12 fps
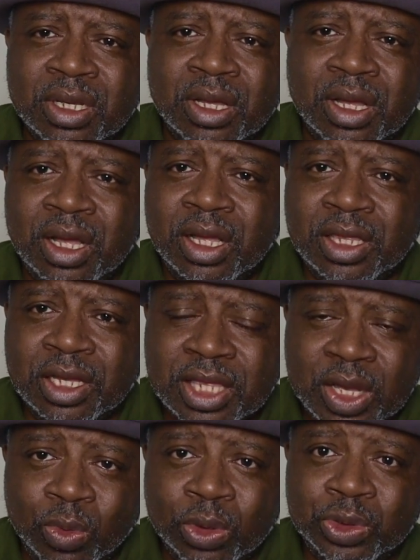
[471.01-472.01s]
I think
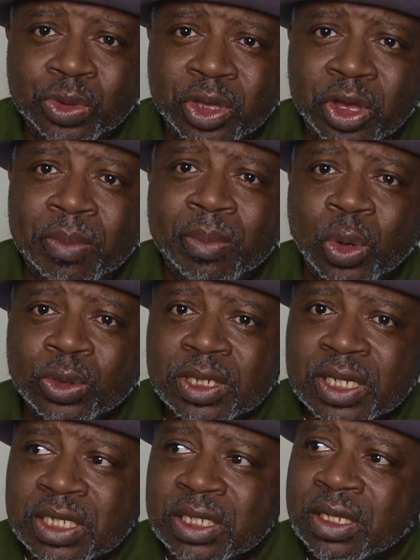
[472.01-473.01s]
they want you there
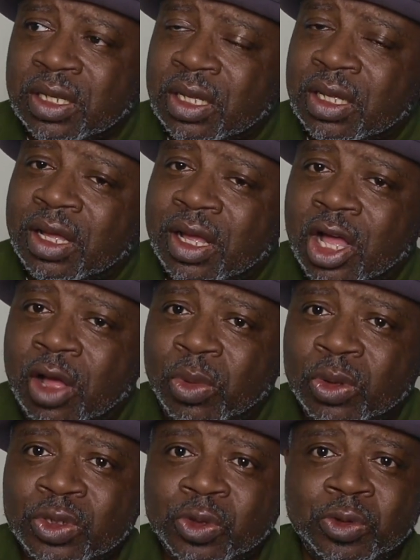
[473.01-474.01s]
mostly
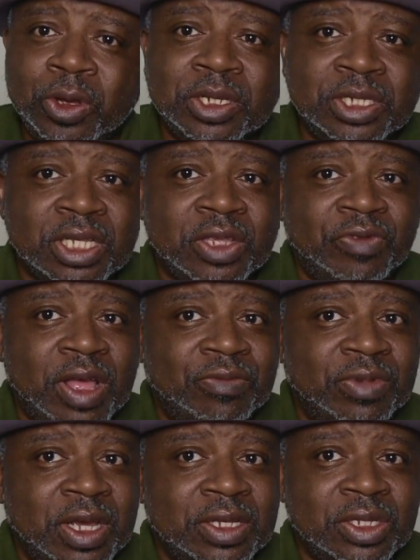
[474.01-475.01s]
almost 365
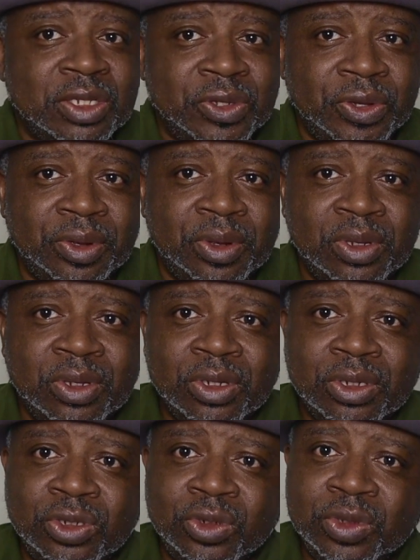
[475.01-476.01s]
days a year
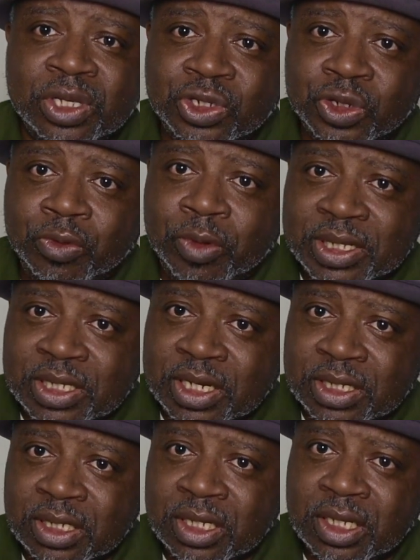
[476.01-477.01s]
to get your
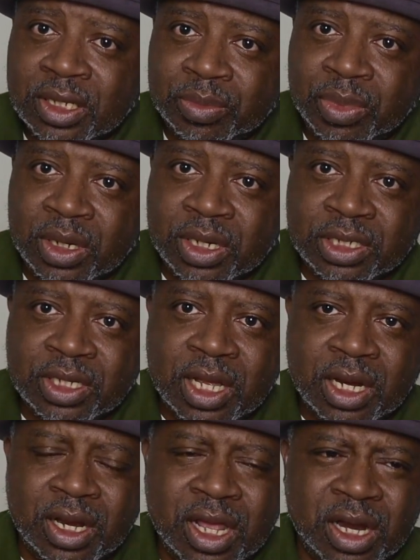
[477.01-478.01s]
residency. But it's
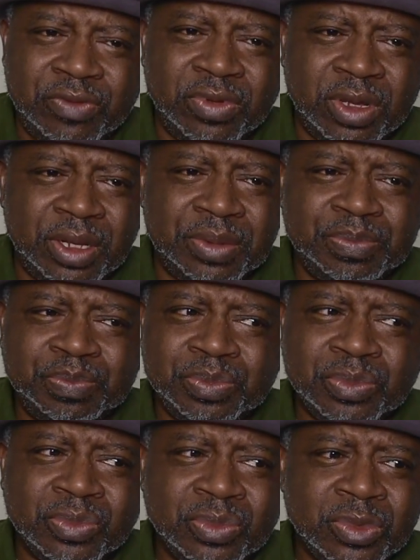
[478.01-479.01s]
not a lot of, a
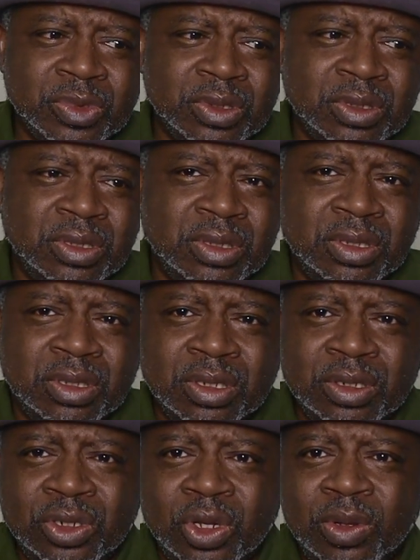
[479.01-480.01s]

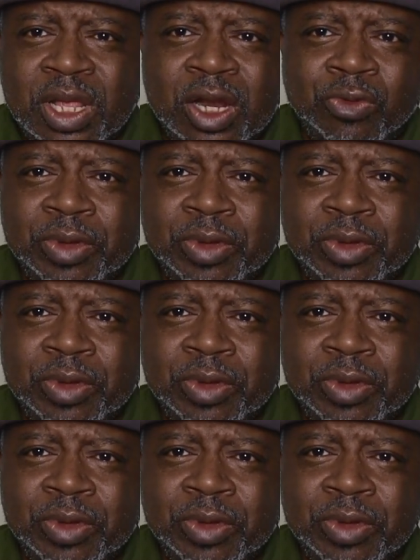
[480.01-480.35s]
lot of